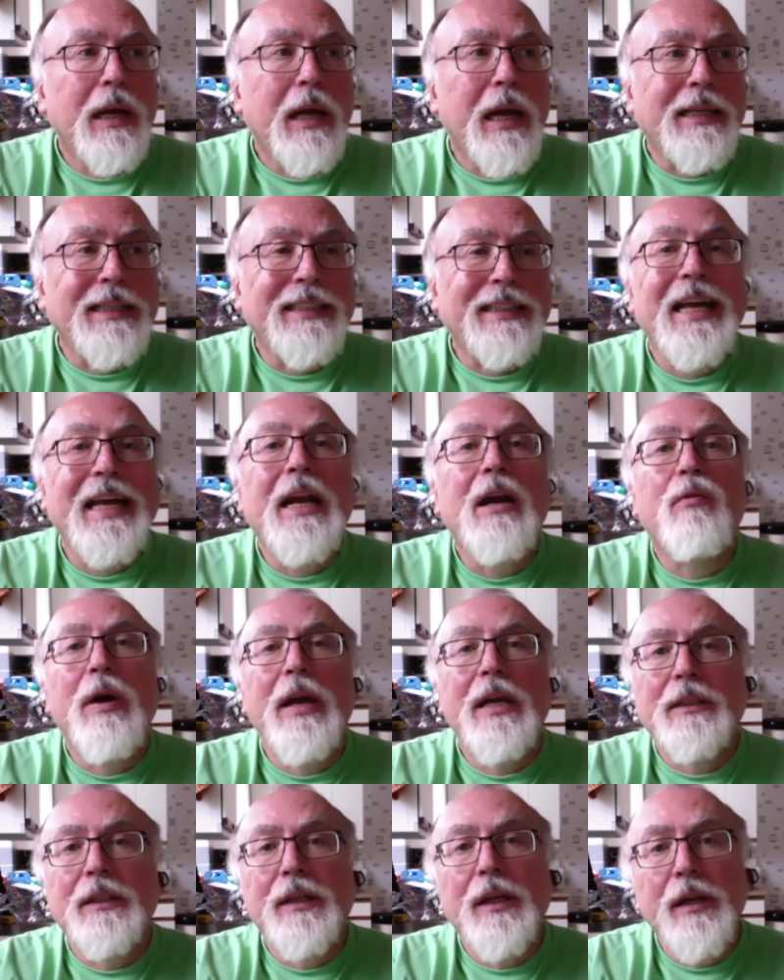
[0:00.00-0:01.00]

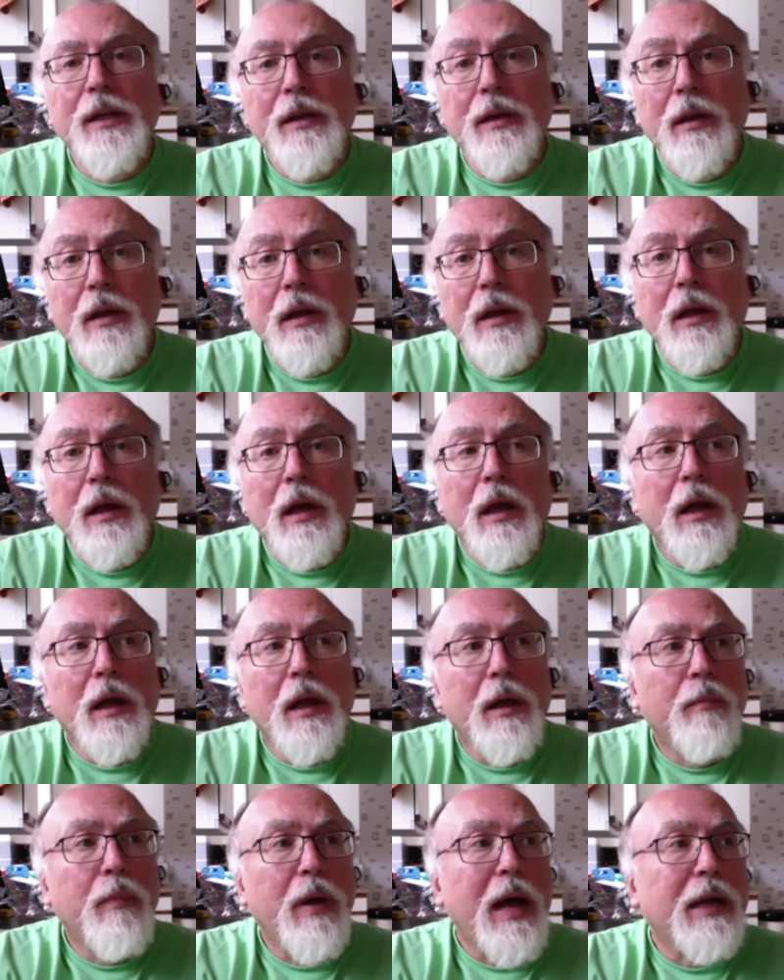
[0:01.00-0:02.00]
accelerating
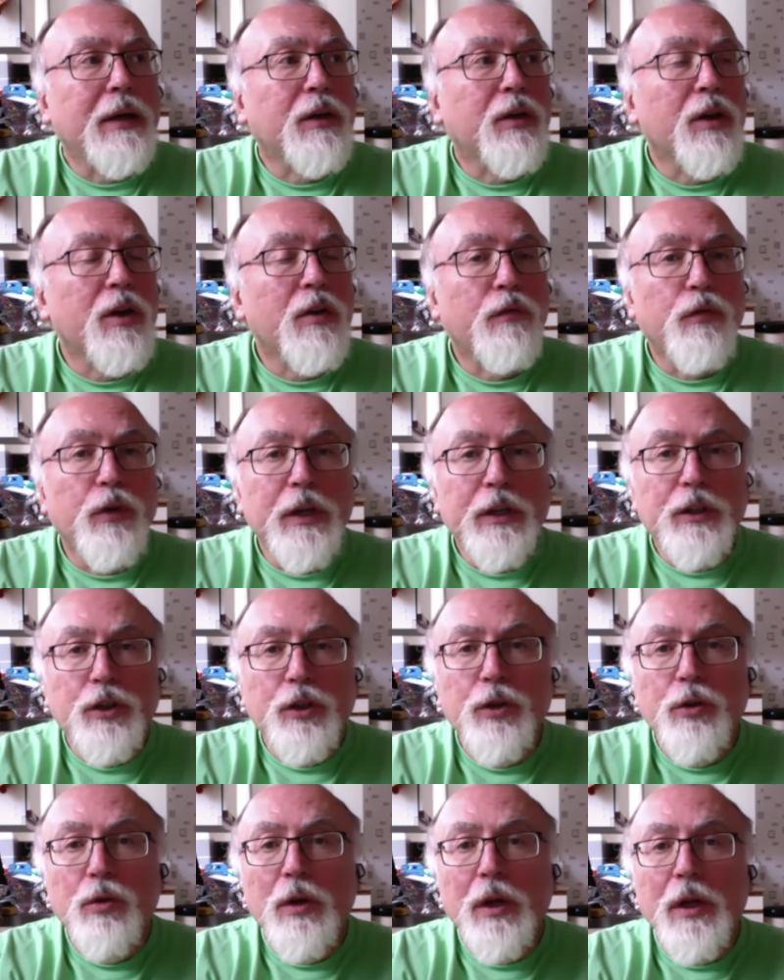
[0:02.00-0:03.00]
and kind of
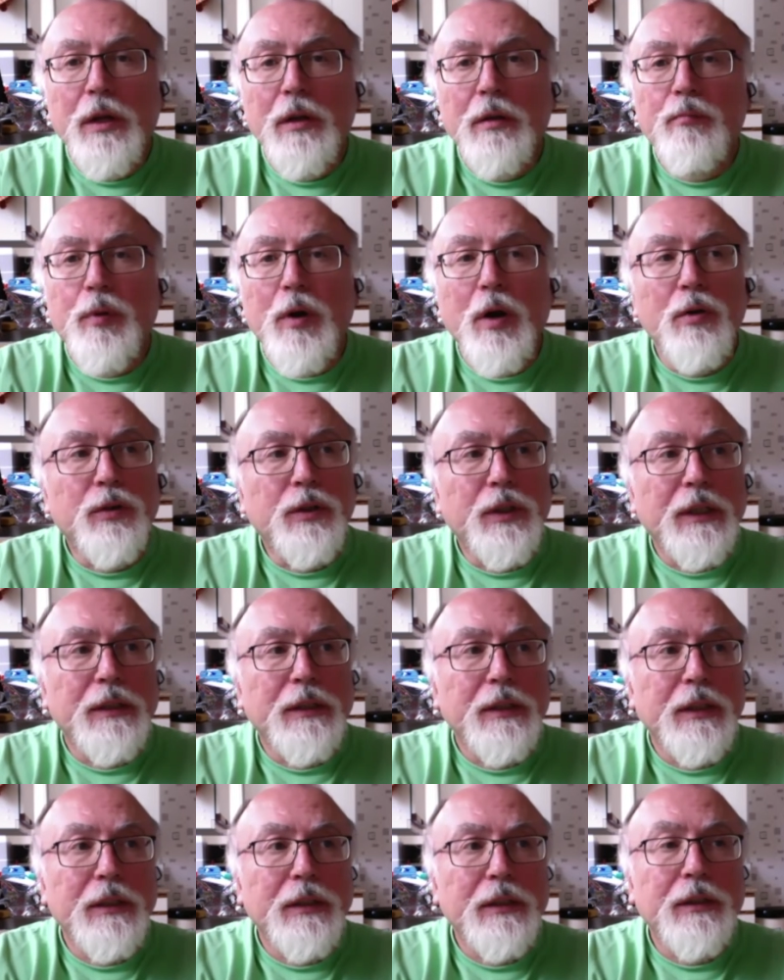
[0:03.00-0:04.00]
retooling
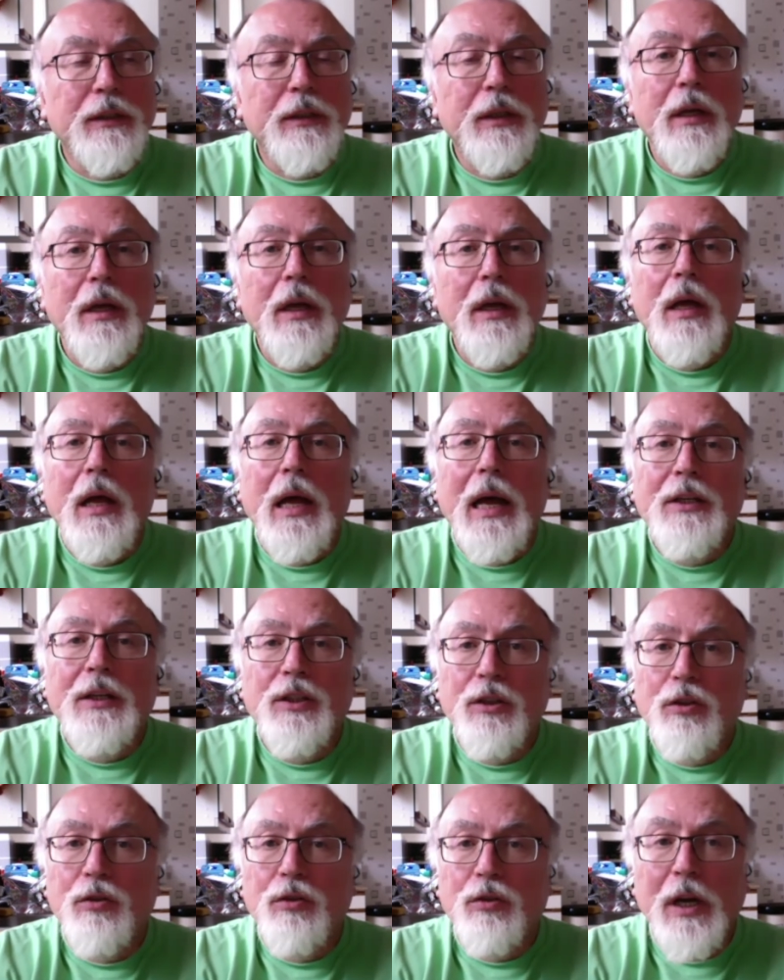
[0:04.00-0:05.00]
processes and
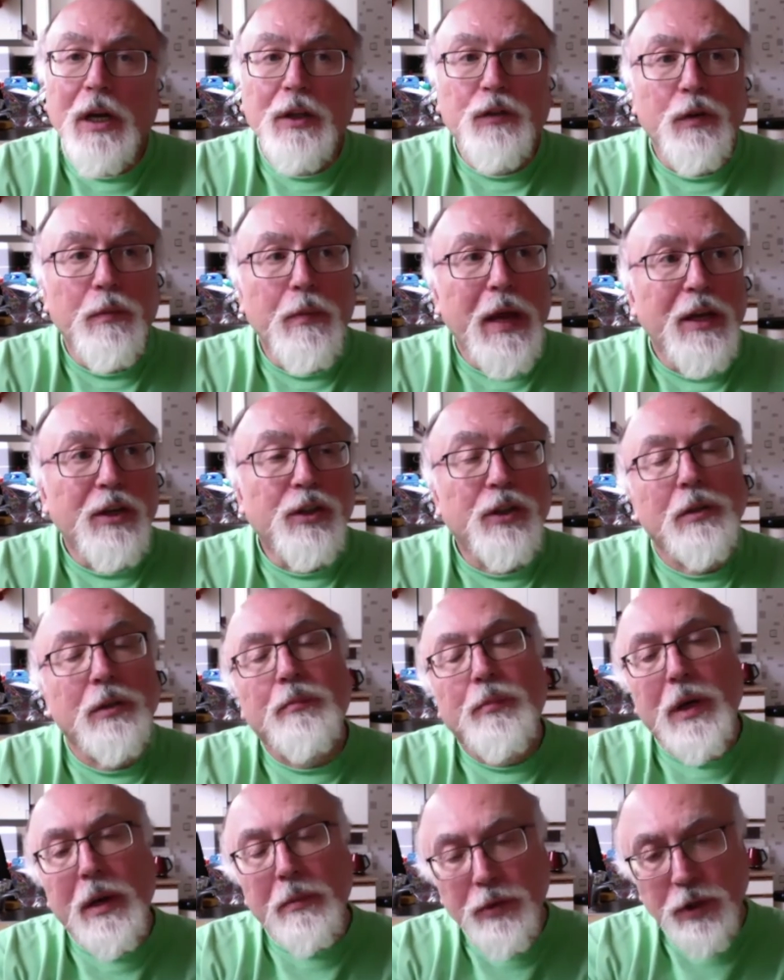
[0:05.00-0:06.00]
digital
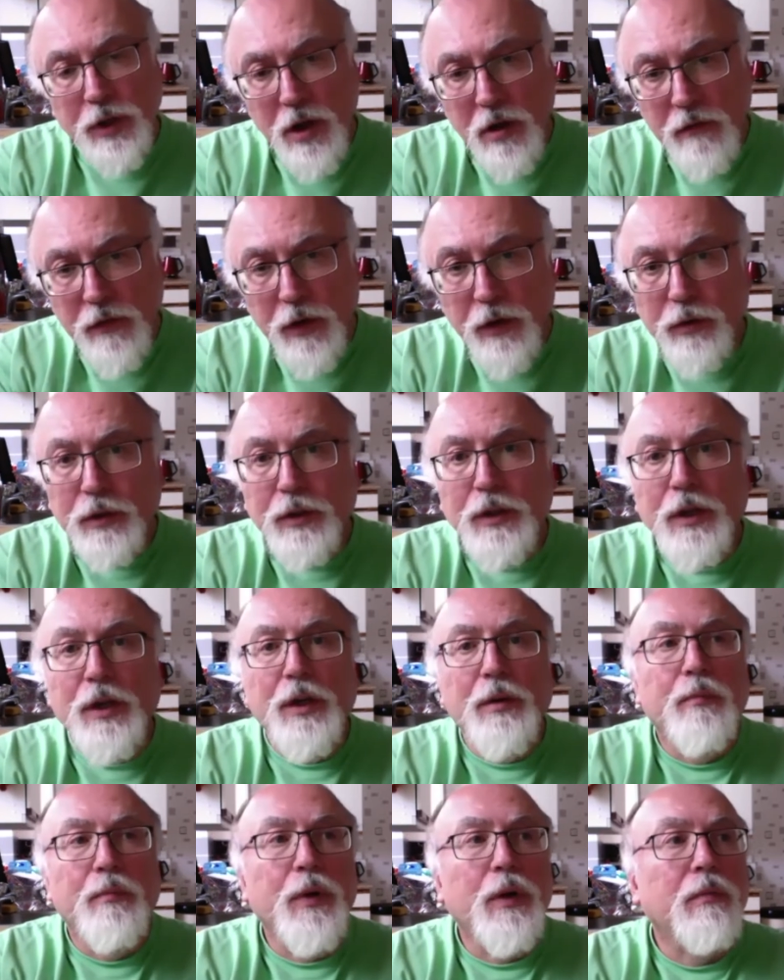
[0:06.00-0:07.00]
transformation, perhaps an overused
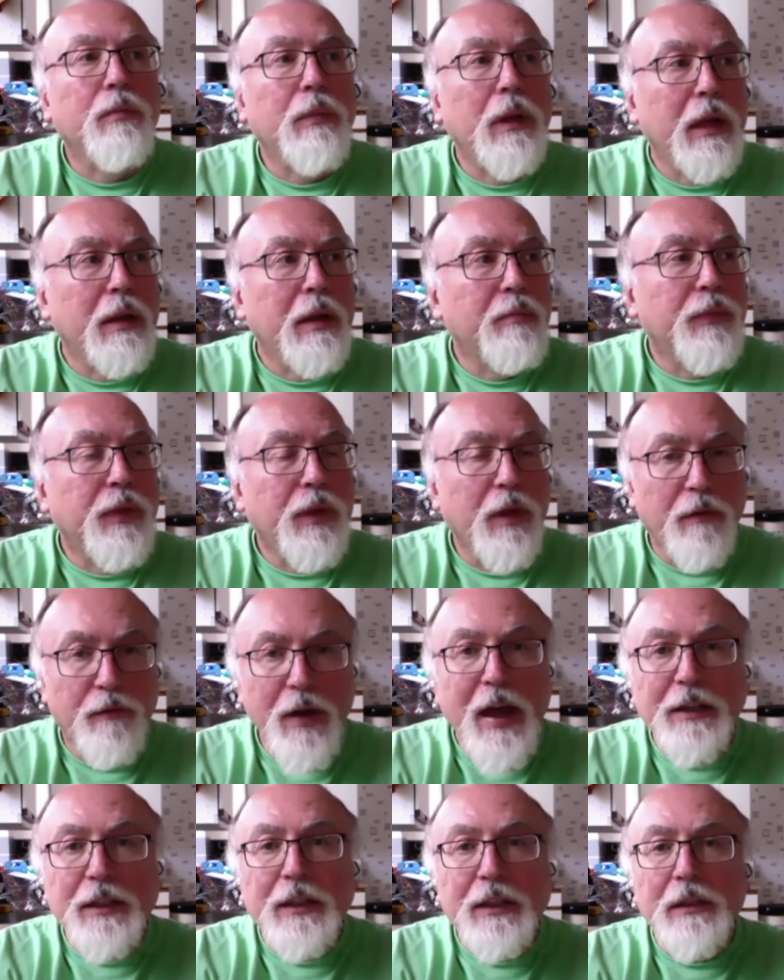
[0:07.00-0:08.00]
term, but the
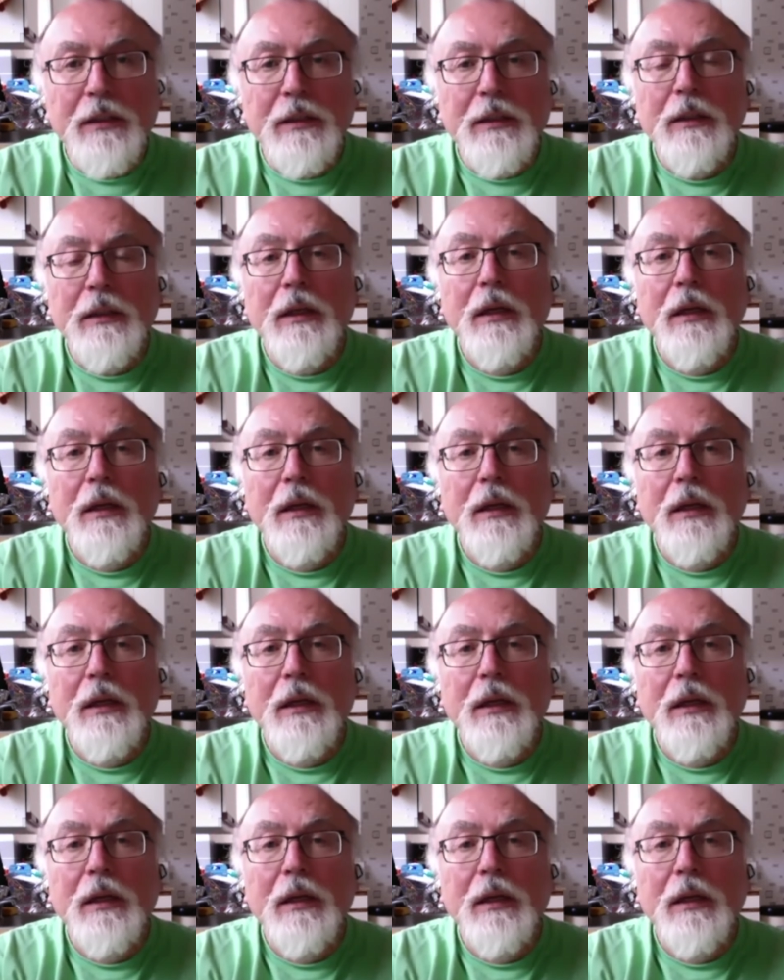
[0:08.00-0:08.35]
effect isn't.